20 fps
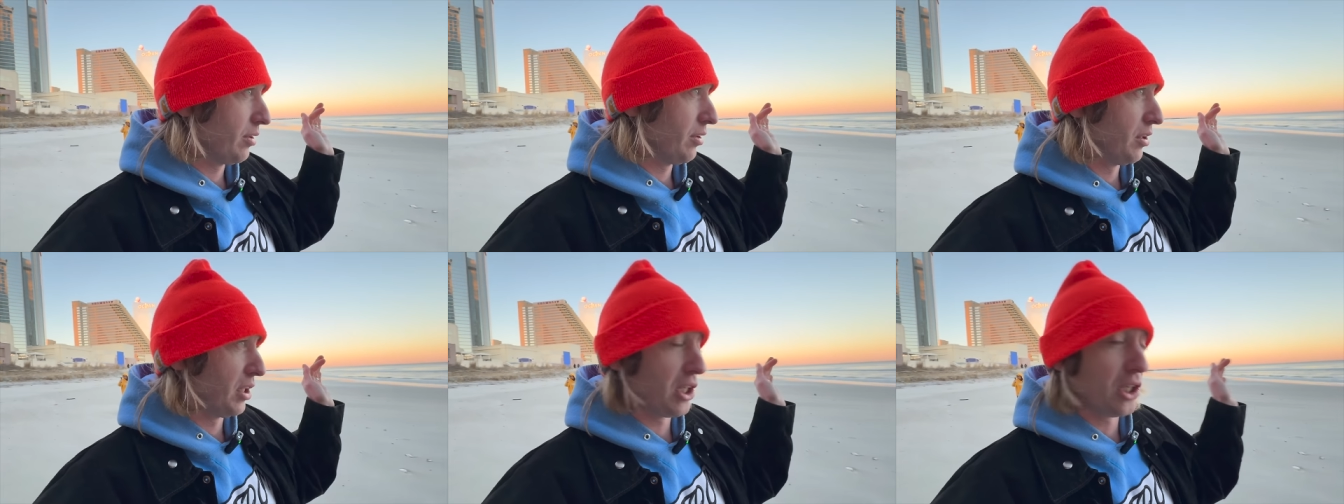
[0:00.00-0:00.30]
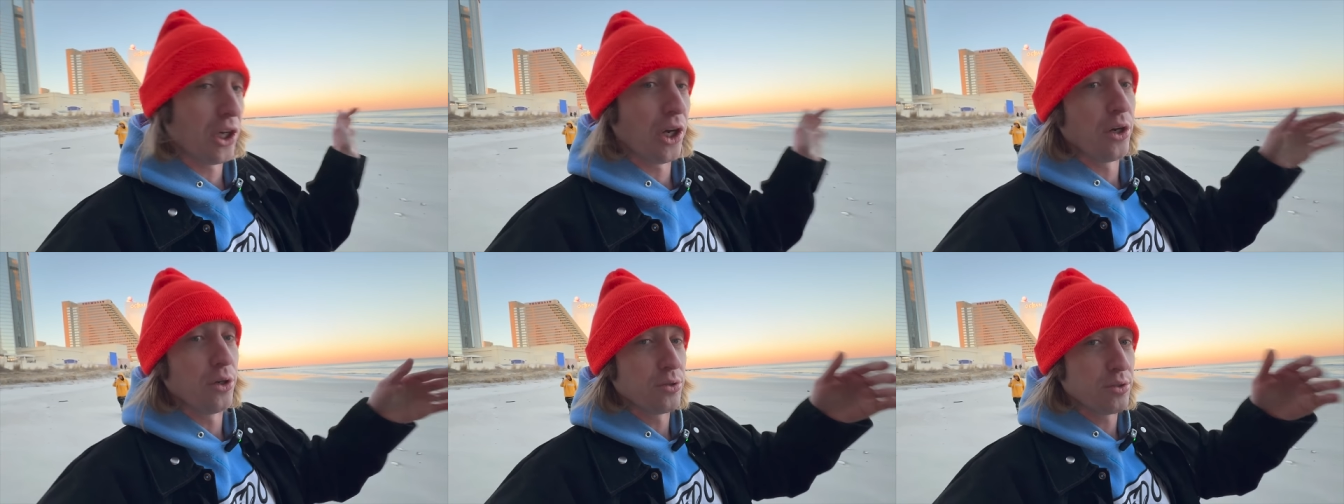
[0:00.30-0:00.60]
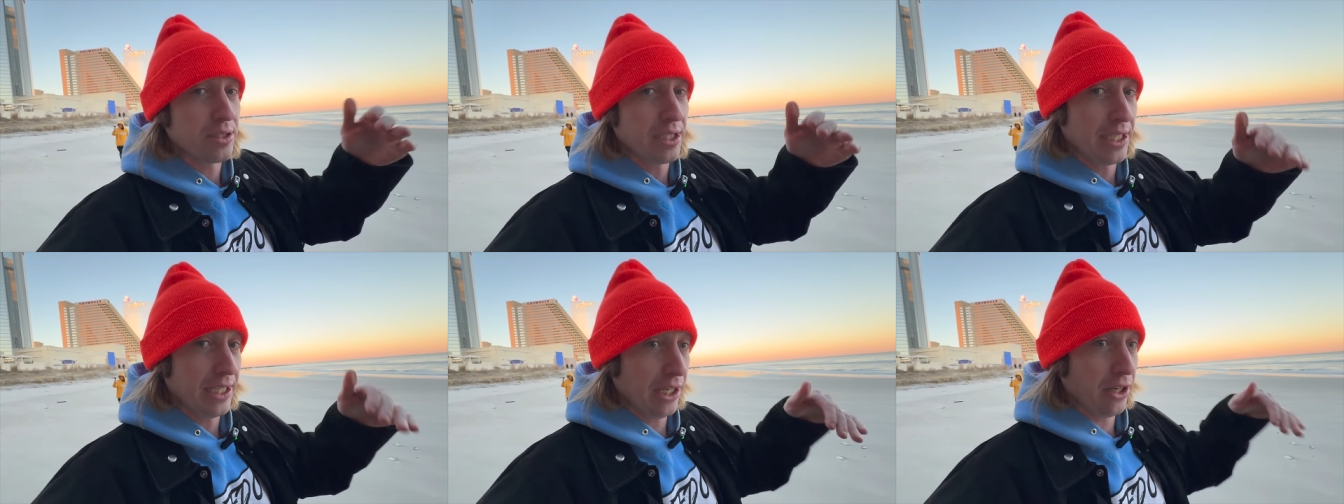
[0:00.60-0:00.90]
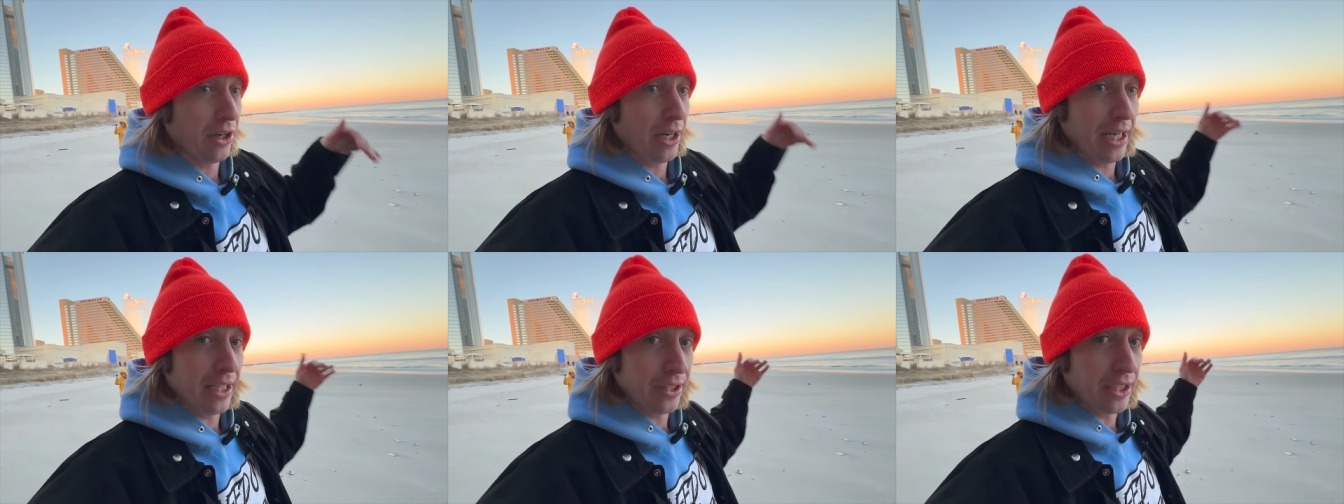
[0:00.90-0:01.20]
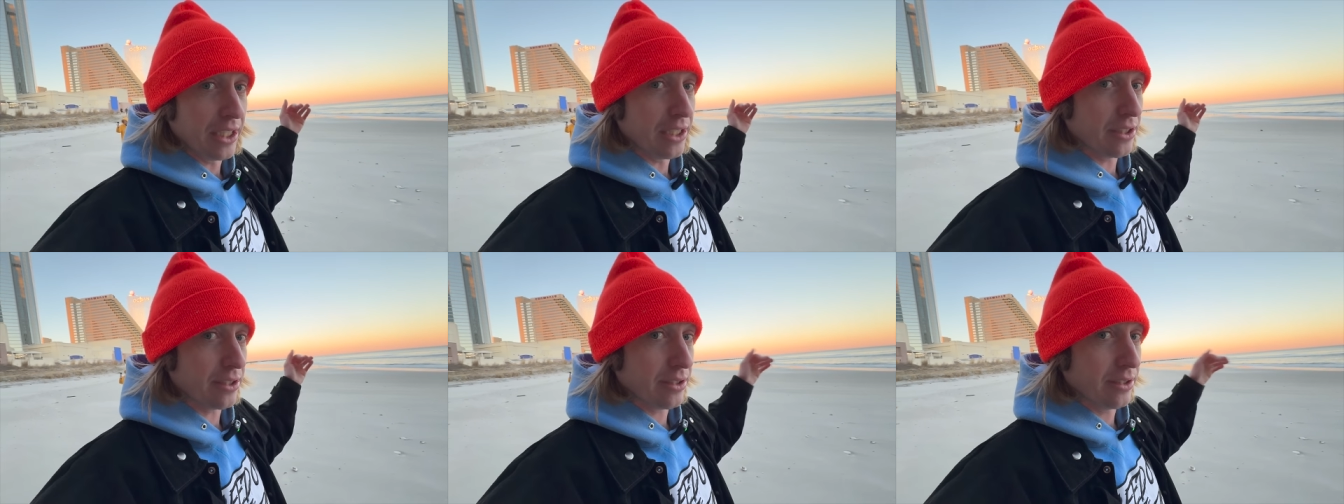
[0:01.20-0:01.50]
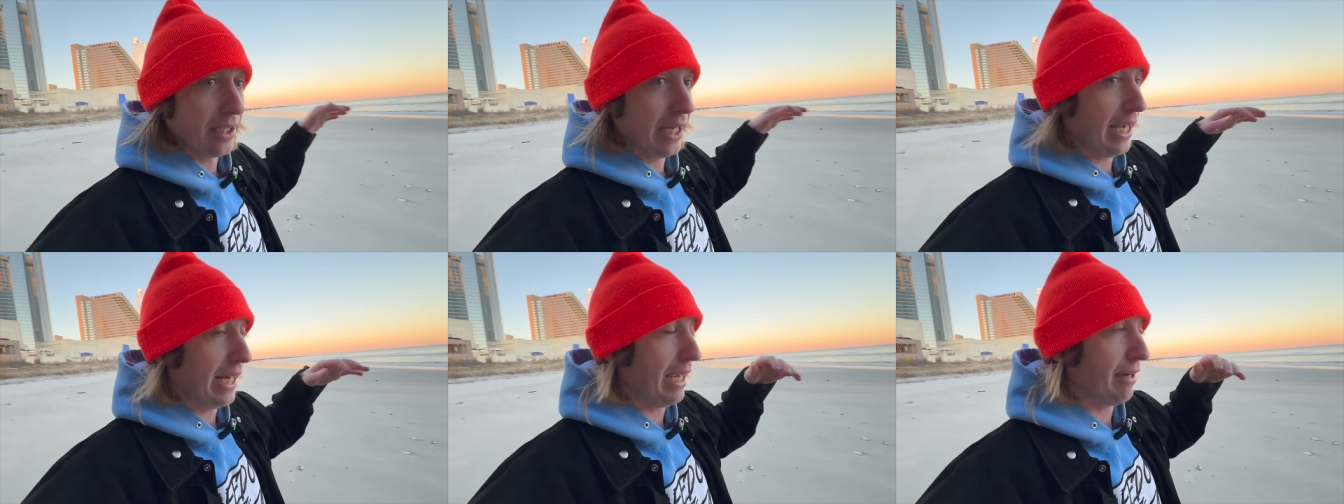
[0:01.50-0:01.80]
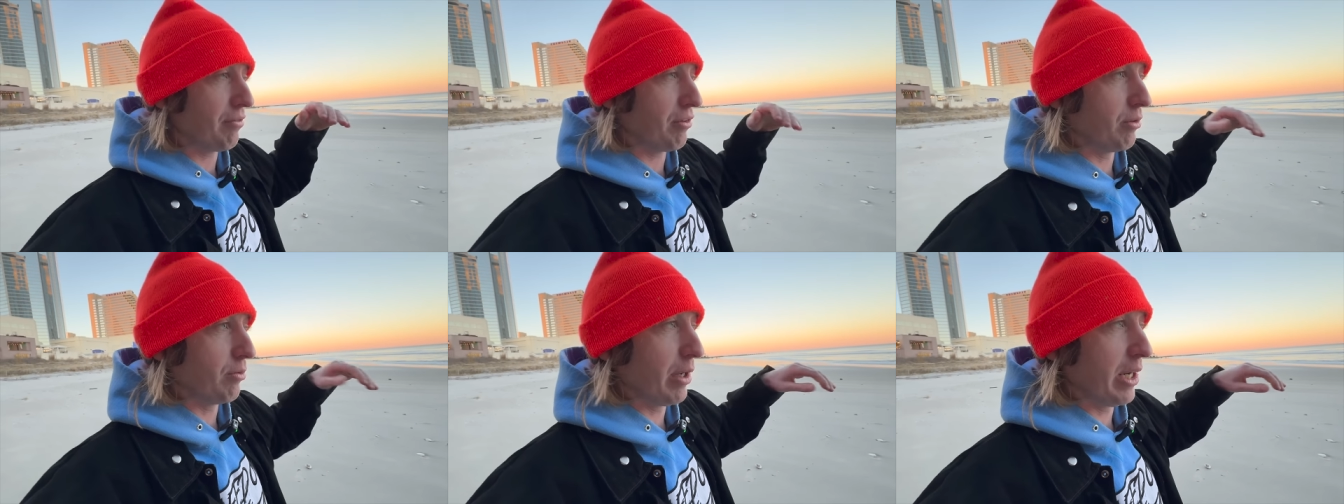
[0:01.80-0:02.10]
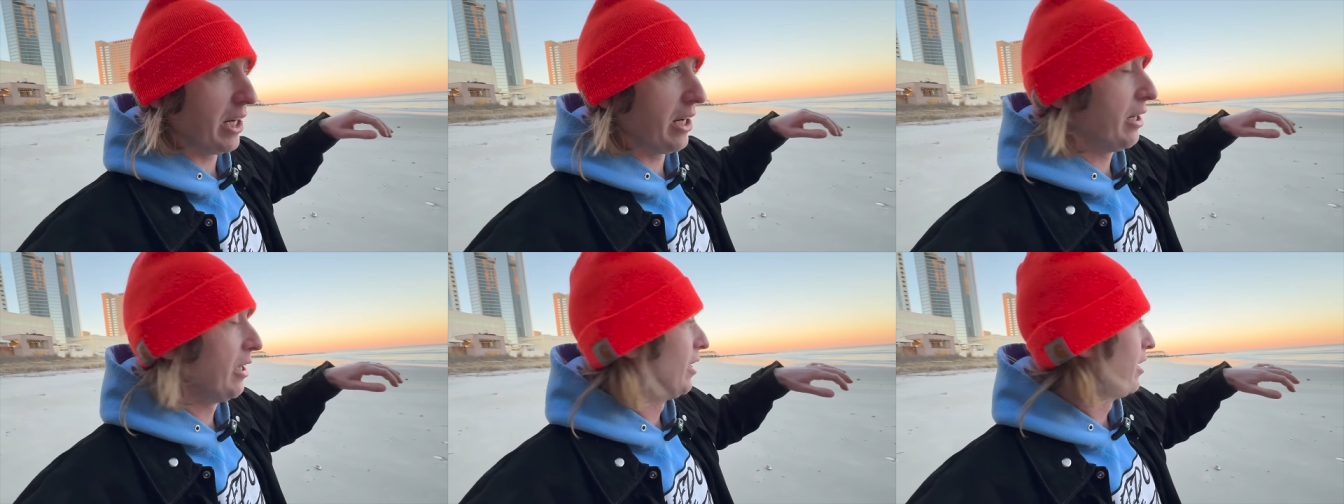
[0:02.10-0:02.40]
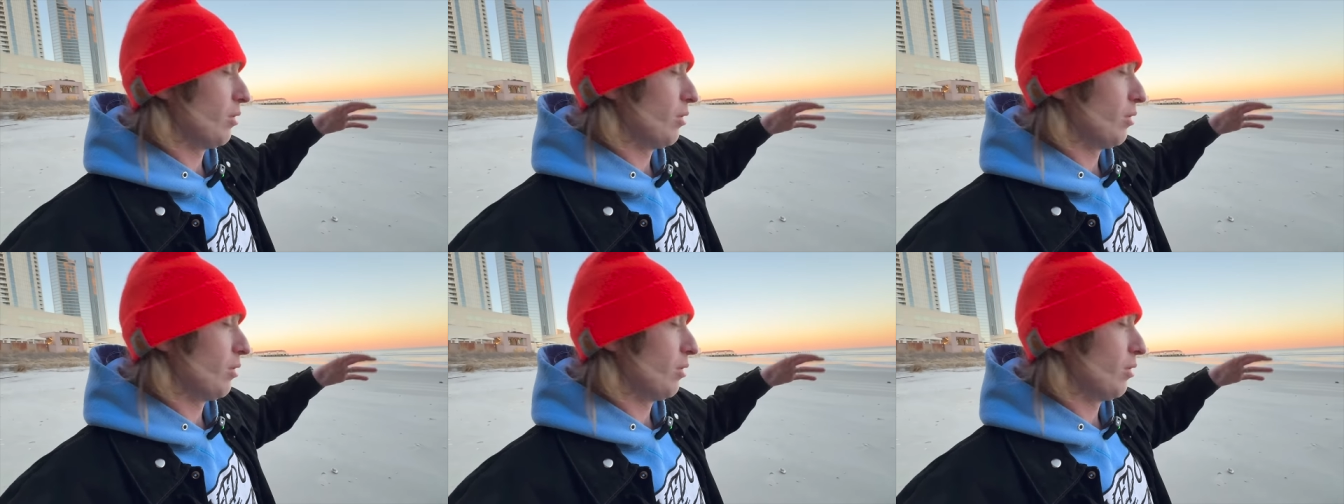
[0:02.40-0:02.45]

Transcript: the coast here at least, not everywhere.